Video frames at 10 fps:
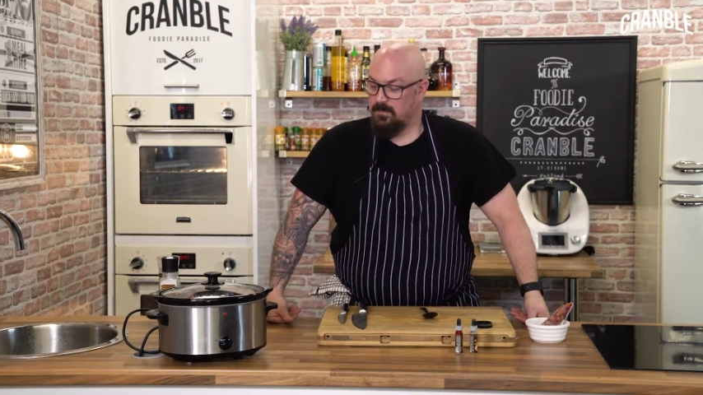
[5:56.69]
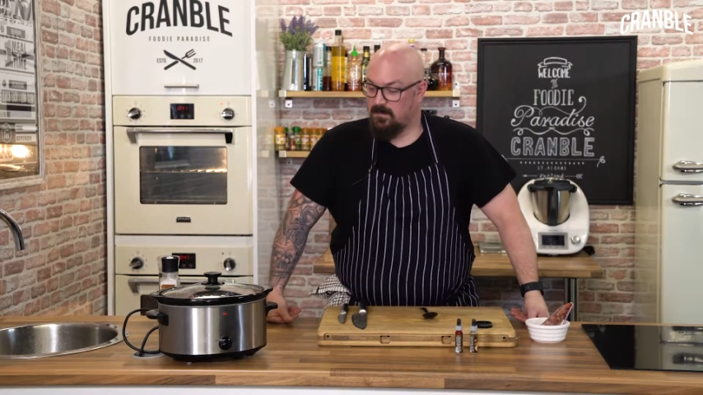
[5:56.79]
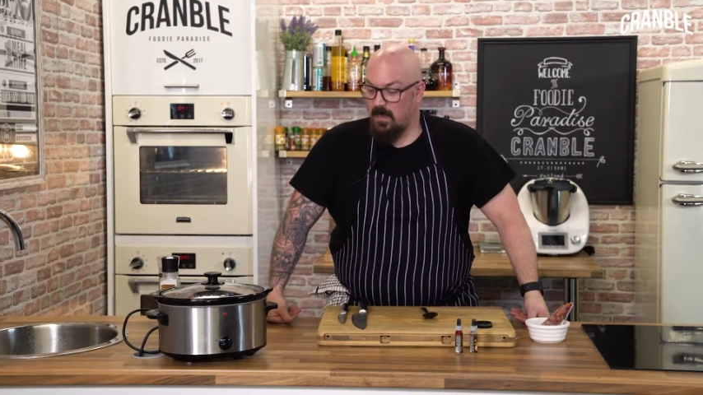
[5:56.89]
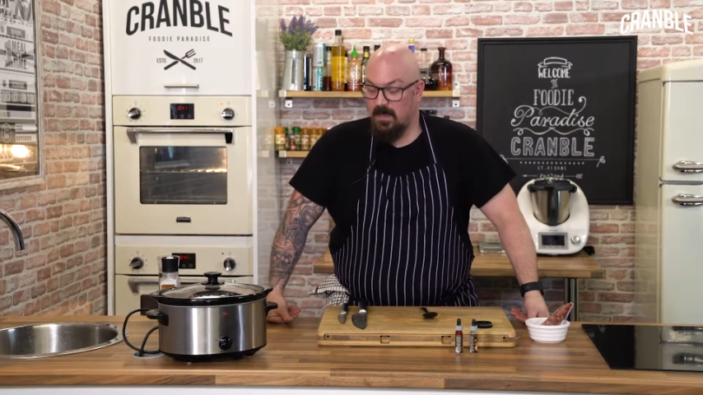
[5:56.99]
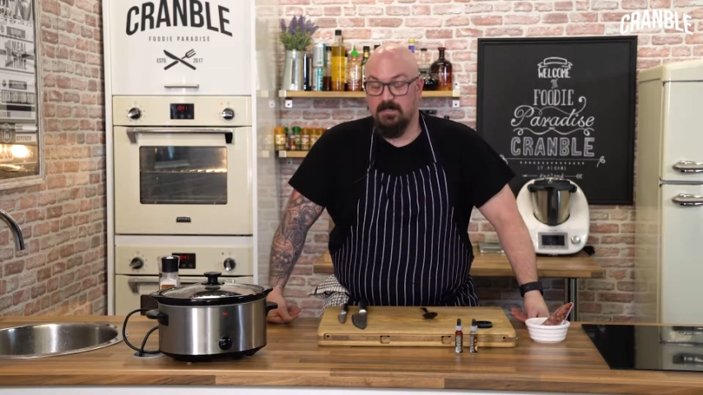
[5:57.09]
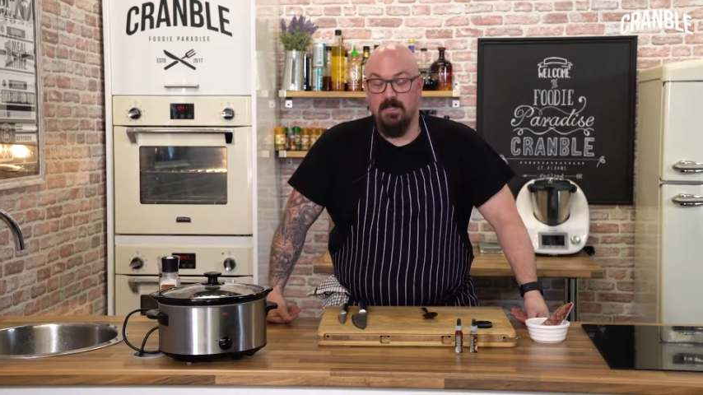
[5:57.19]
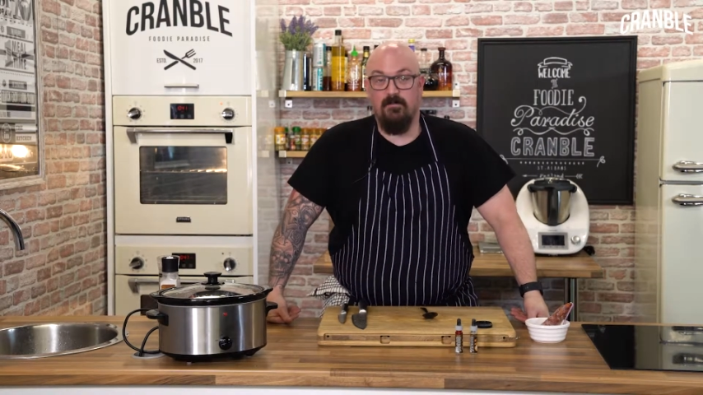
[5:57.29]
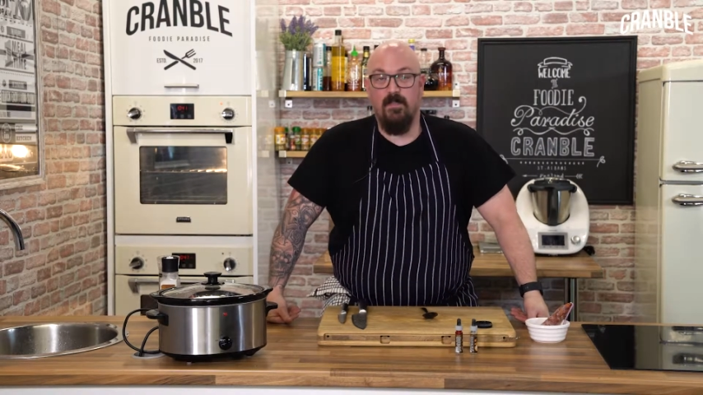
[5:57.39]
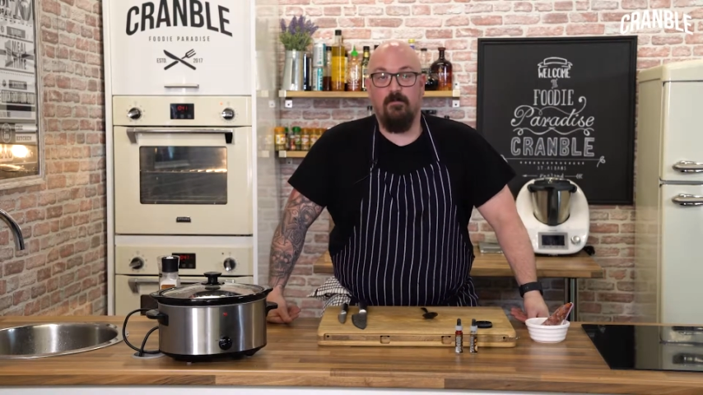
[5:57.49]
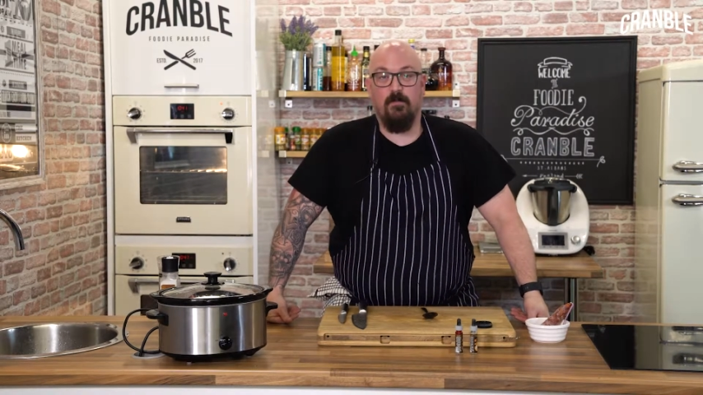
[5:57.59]
So let's
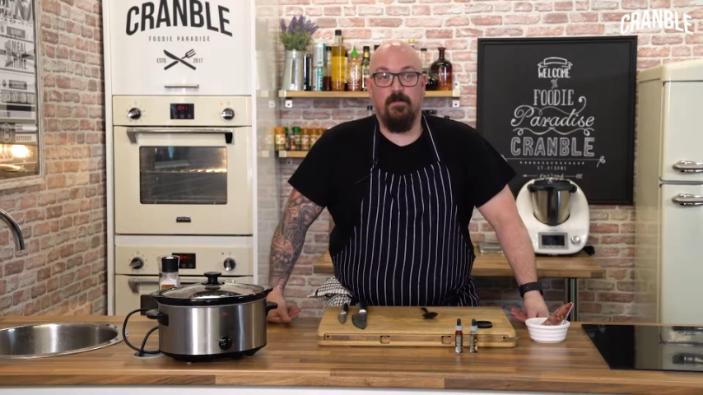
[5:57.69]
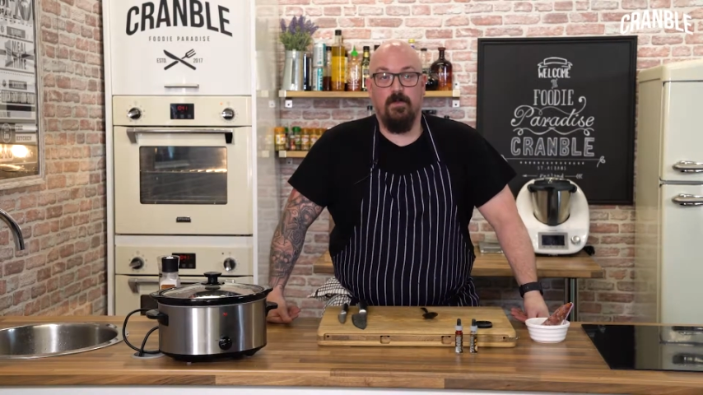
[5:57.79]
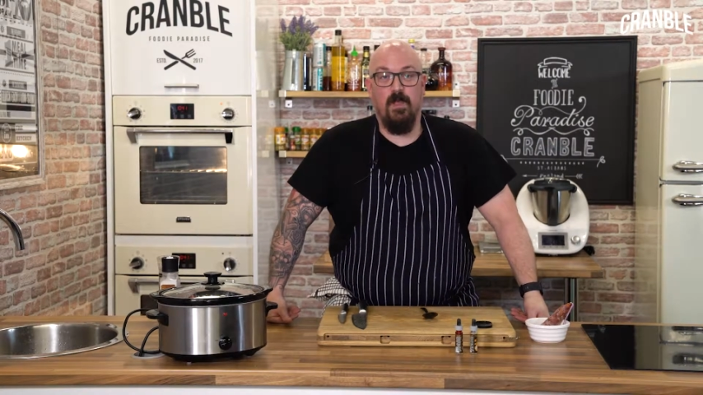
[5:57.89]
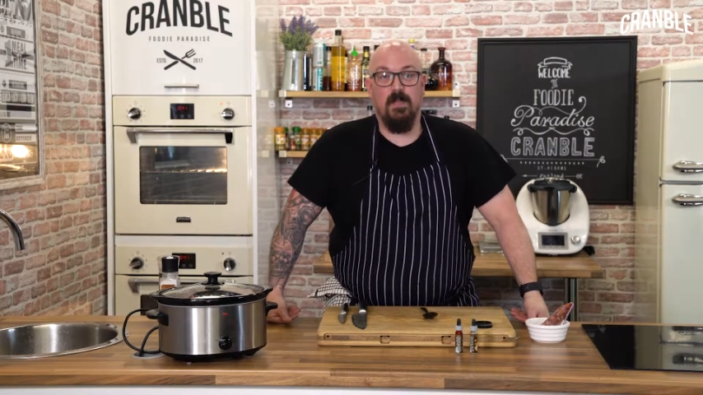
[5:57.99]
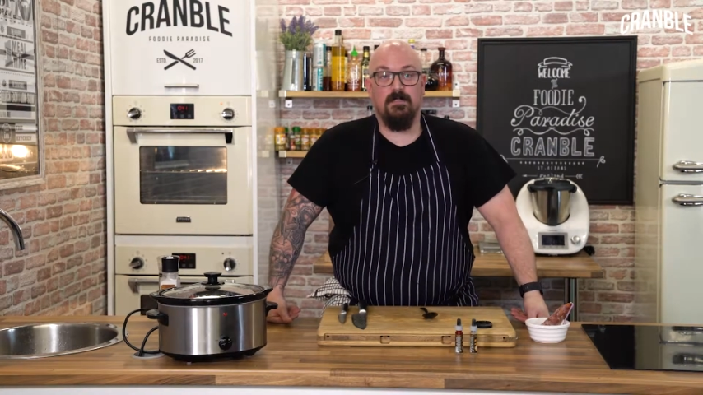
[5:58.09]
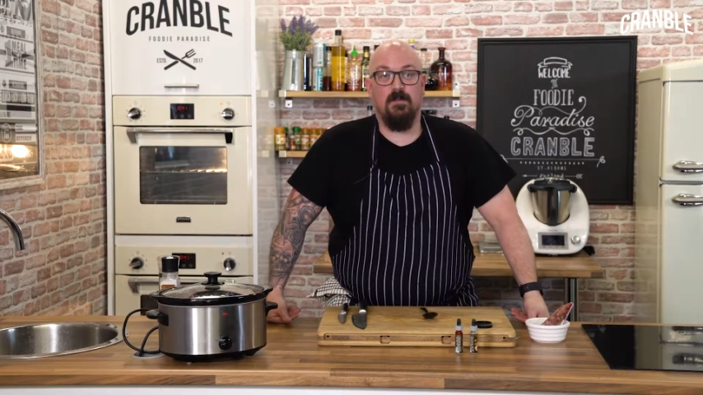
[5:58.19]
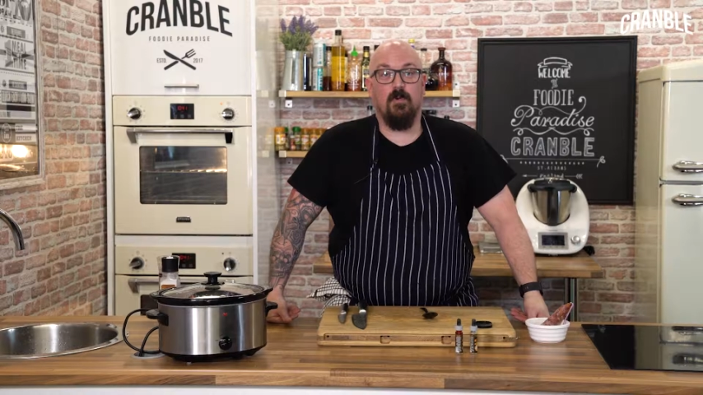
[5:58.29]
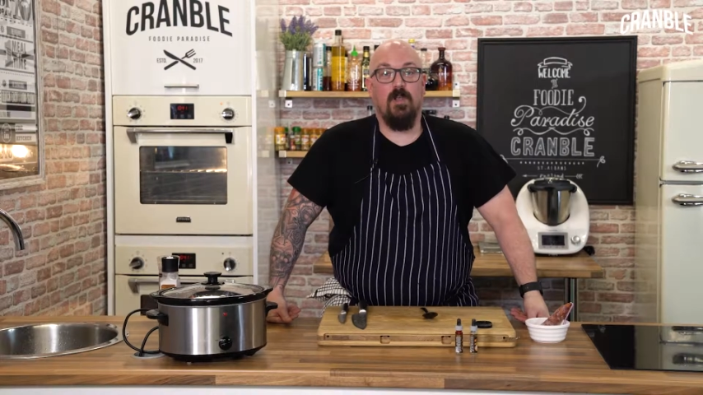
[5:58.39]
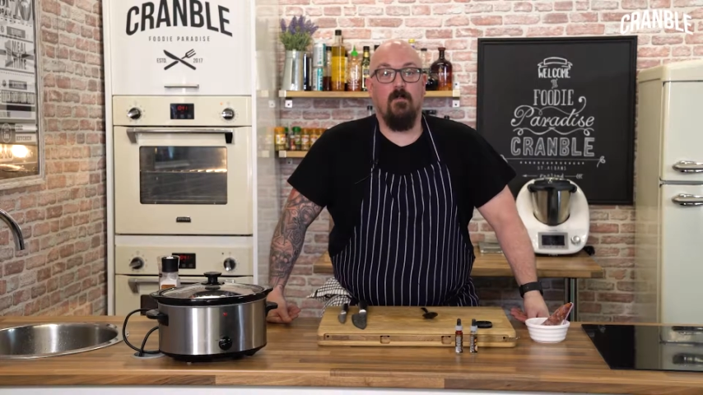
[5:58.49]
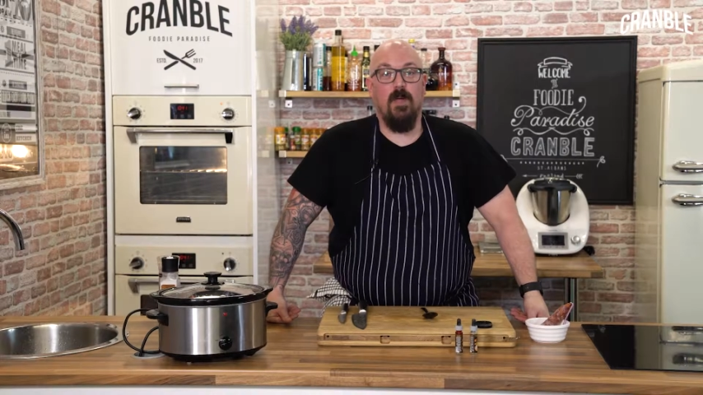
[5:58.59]
leave that for a few hours and then
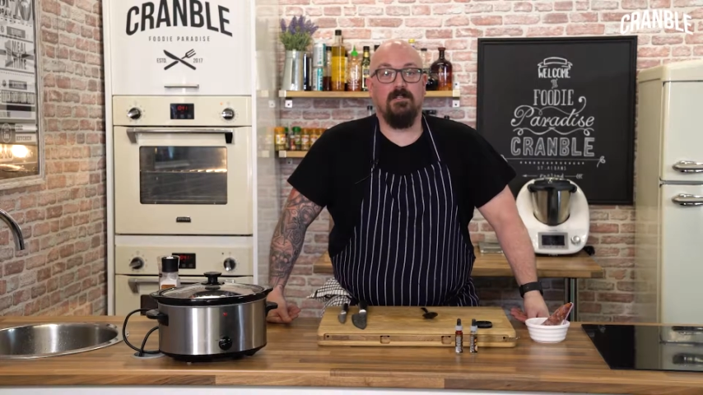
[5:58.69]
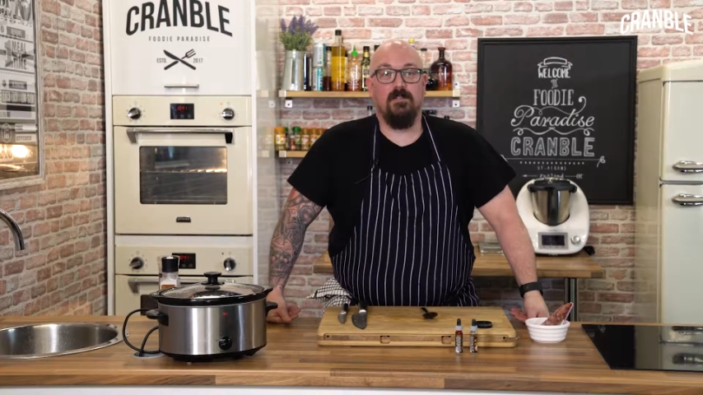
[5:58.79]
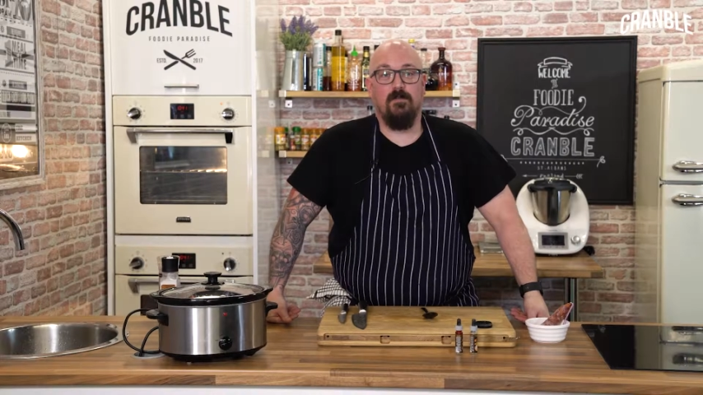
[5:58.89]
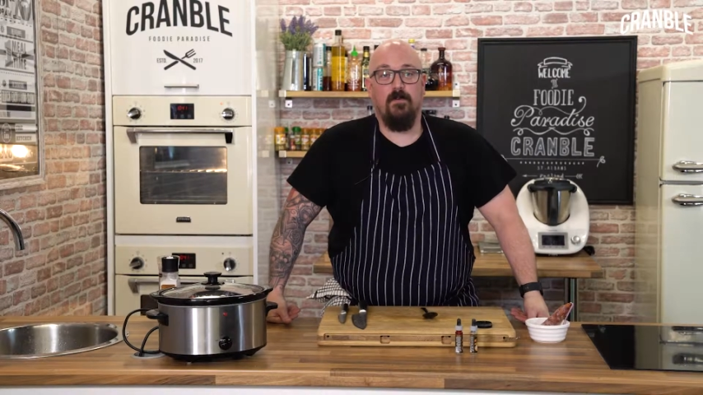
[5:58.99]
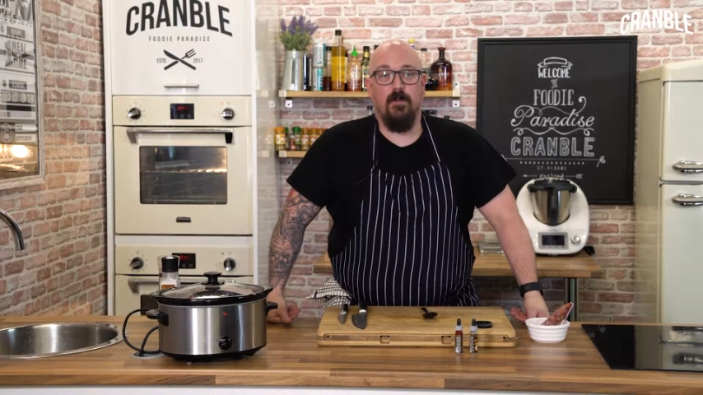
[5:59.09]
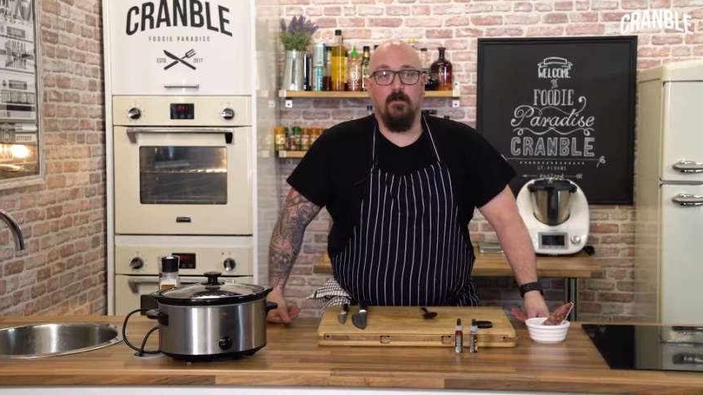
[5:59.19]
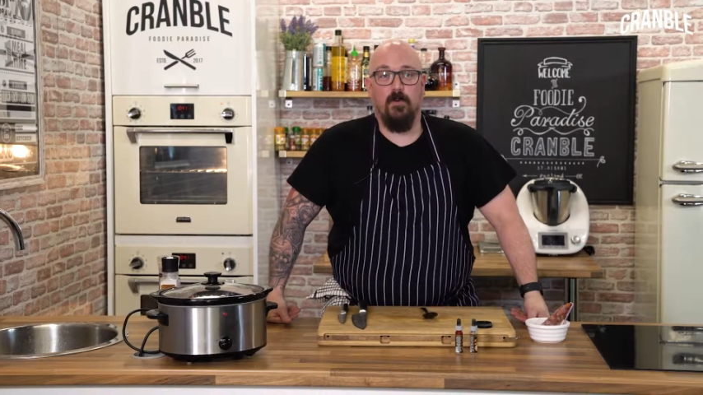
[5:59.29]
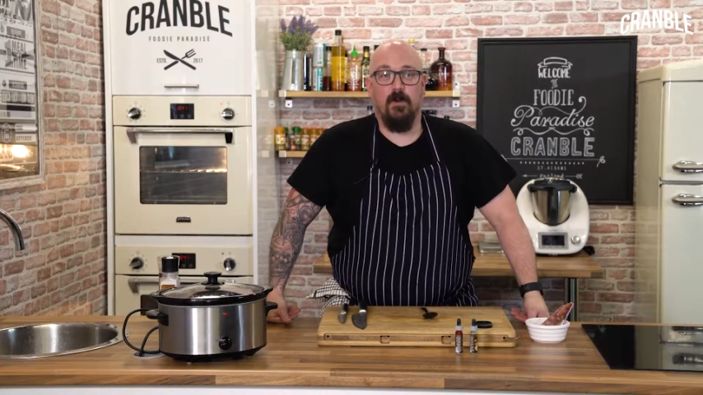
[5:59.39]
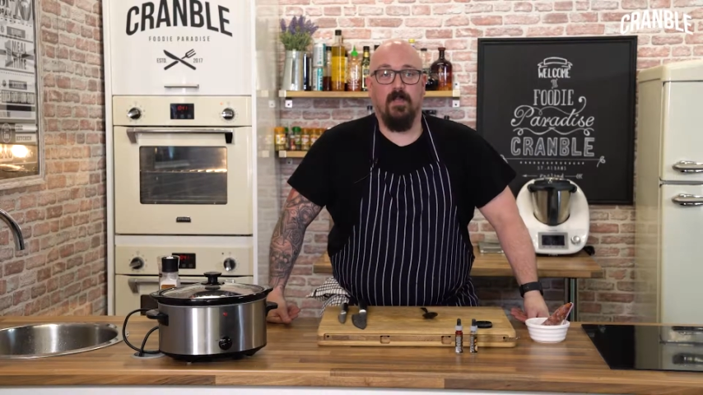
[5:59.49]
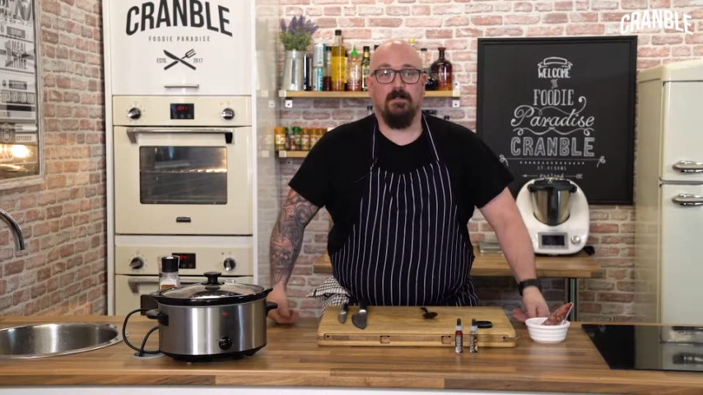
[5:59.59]
we'll come back to the final
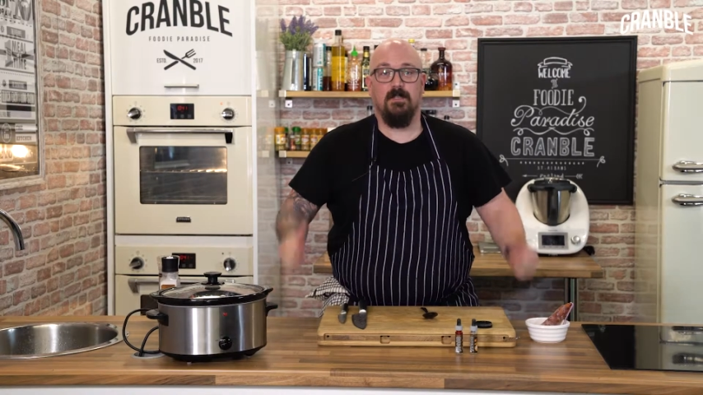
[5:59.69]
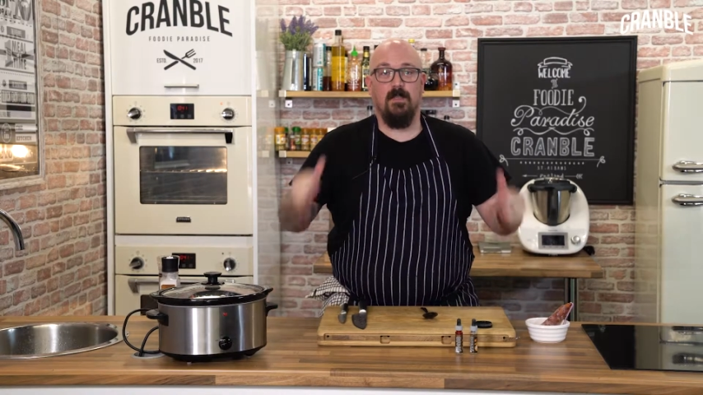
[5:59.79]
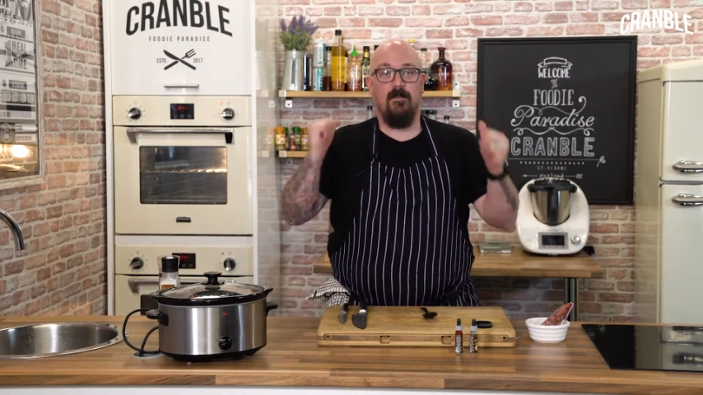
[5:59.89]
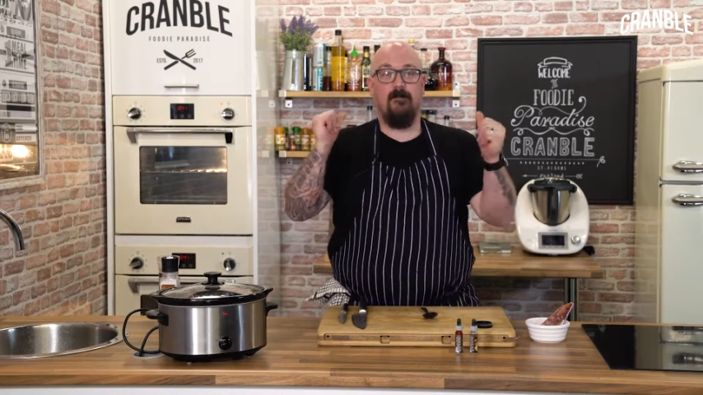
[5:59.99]
product.